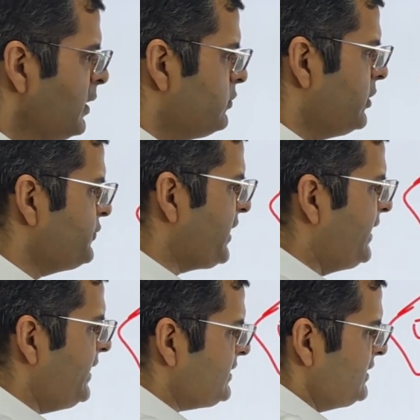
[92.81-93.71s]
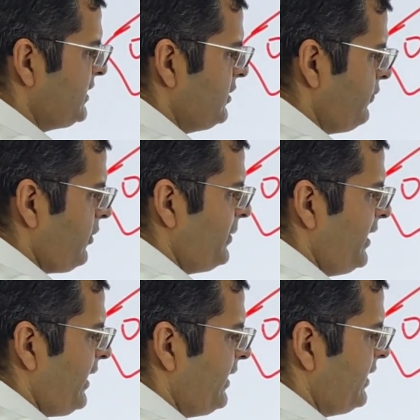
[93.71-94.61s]
So if sin x is 0, from
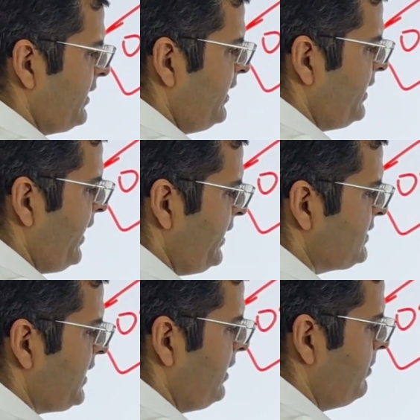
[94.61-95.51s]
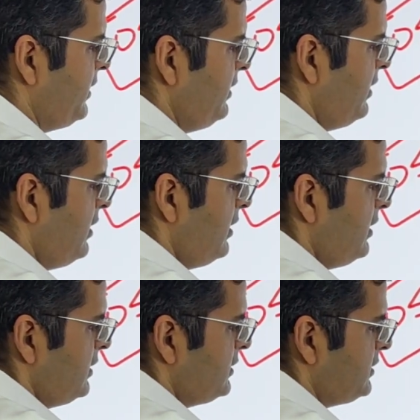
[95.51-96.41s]
here I can get x can be
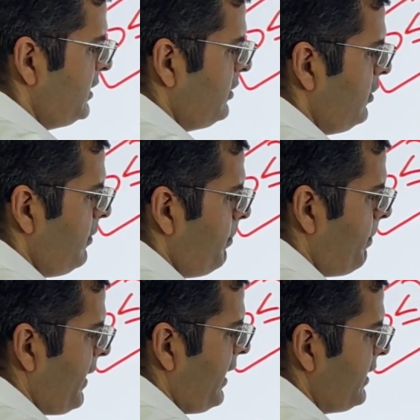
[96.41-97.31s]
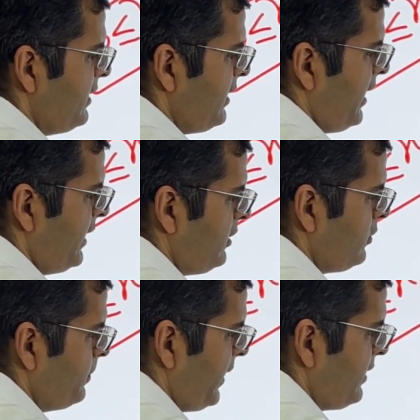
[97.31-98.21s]
0, pi and
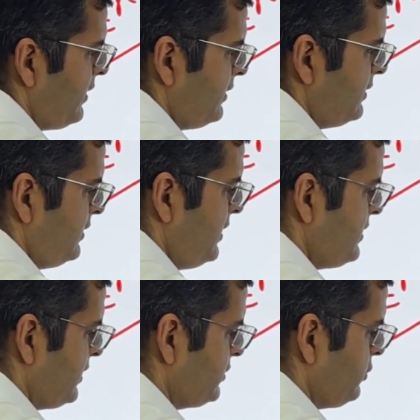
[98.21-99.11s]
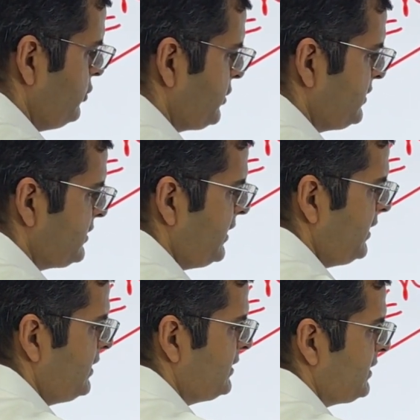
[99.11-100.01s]
2 pi. These are the solutions
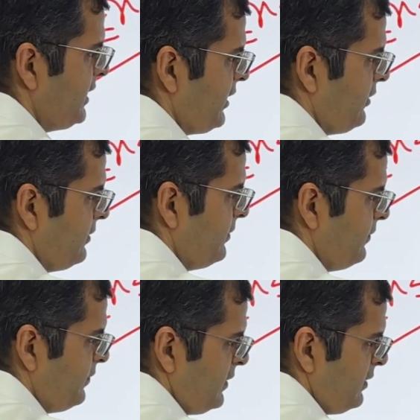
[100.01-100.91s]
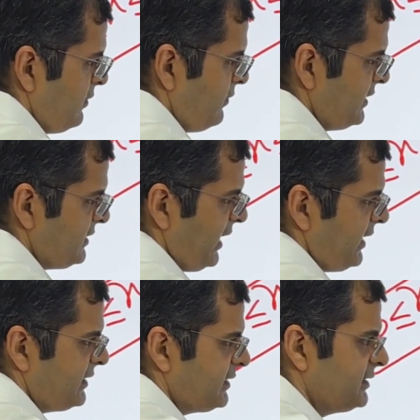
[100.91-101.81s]
in this scenario when
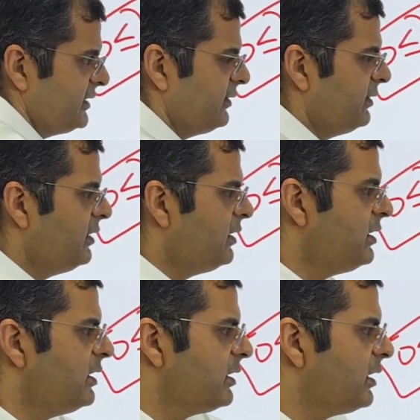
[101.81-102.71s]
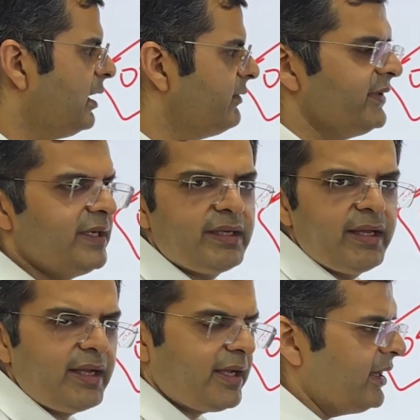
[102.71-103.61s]
sin x is 0. Now we will
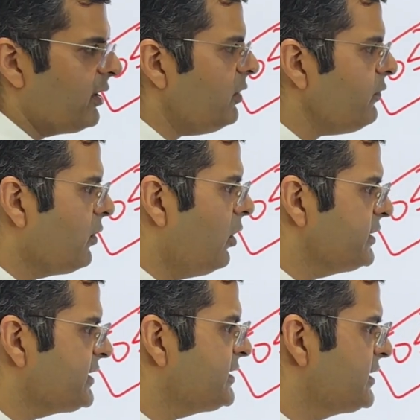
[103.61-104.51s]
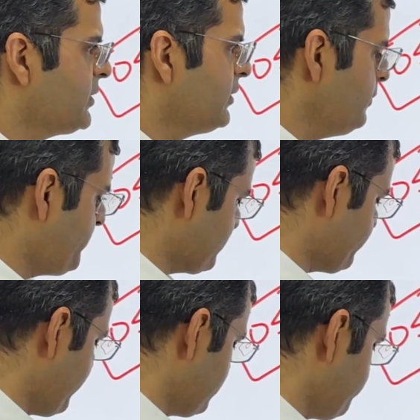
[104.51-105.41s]
take care of cos x equal to plus
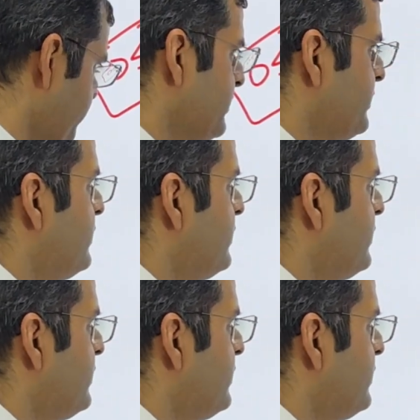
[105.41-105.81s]
minus p.